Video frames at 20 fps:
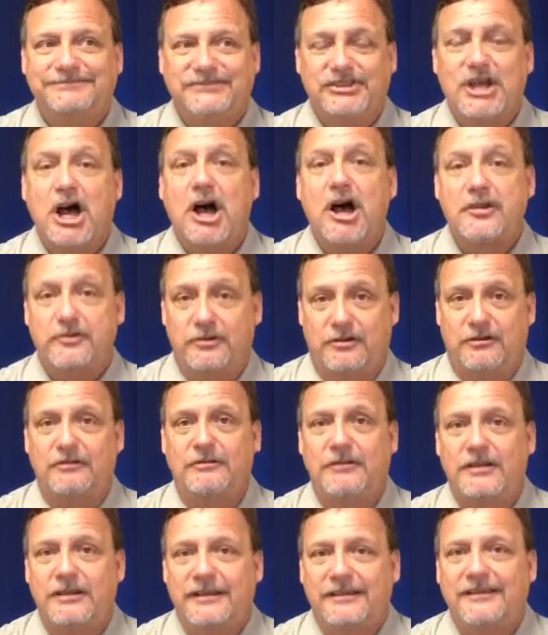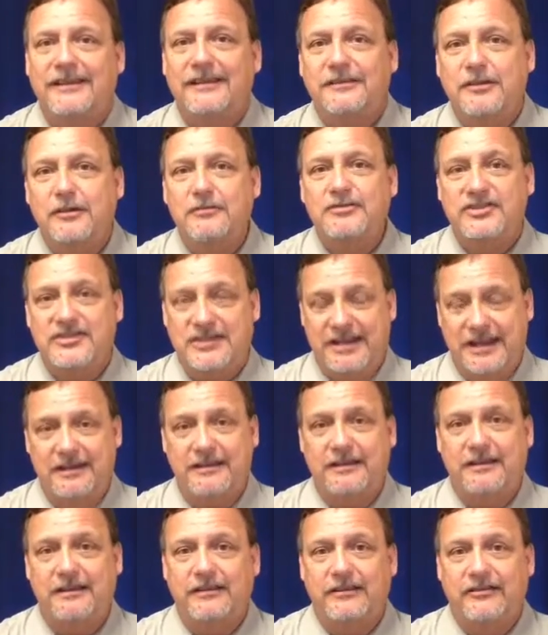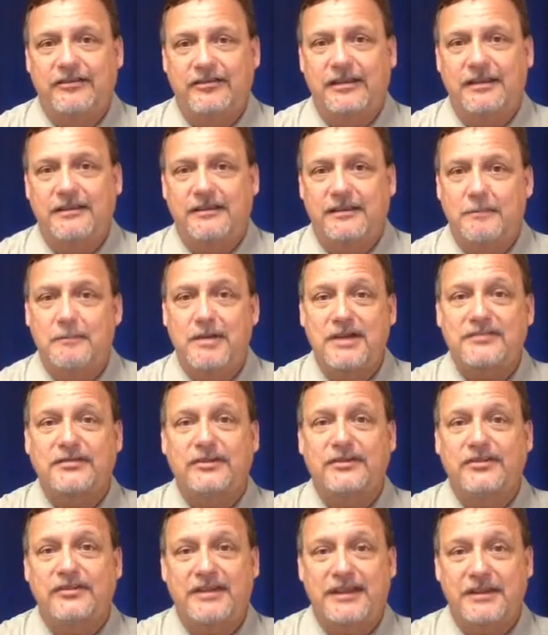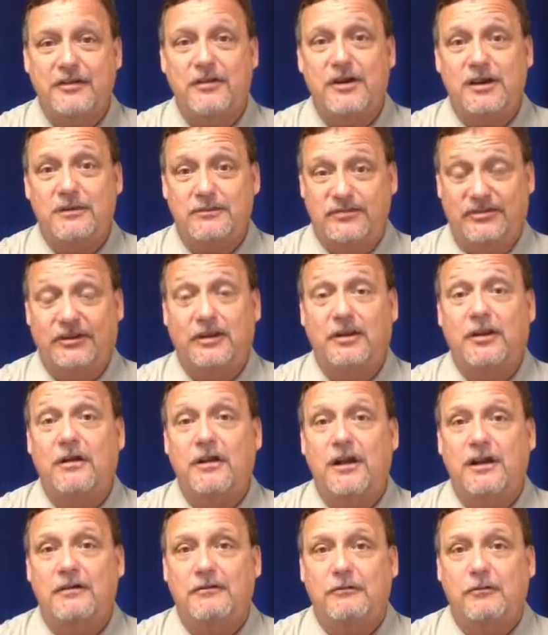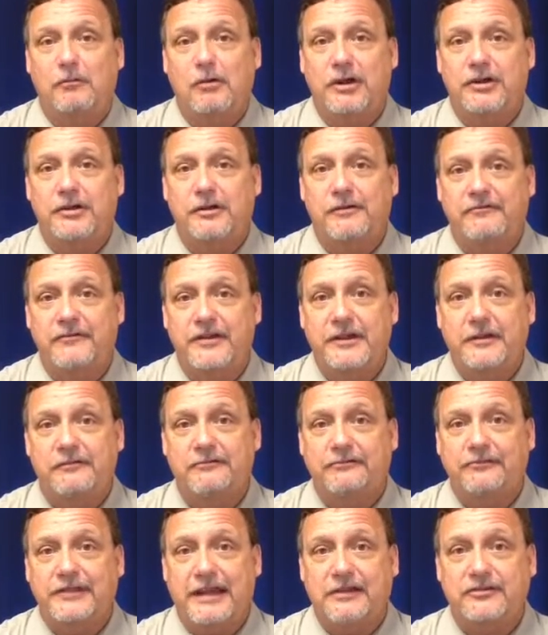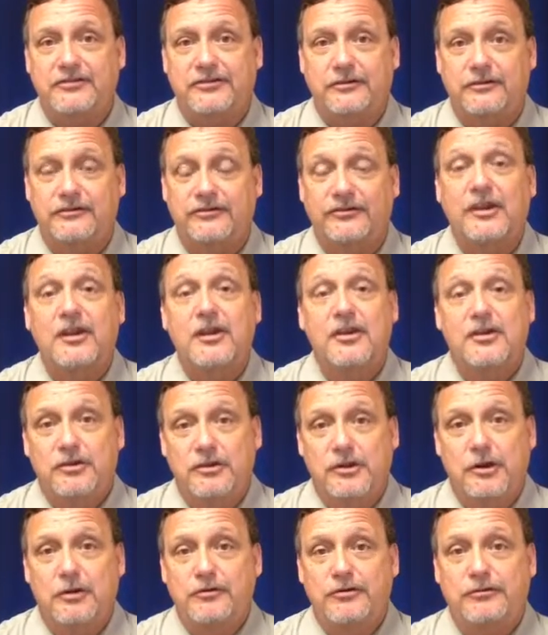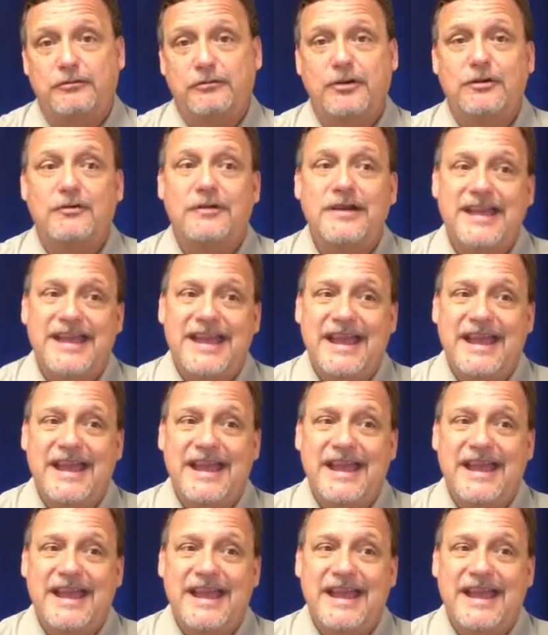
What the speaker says: tunnel that those tendons, that the muscles in the arms that work your finger flexors go through.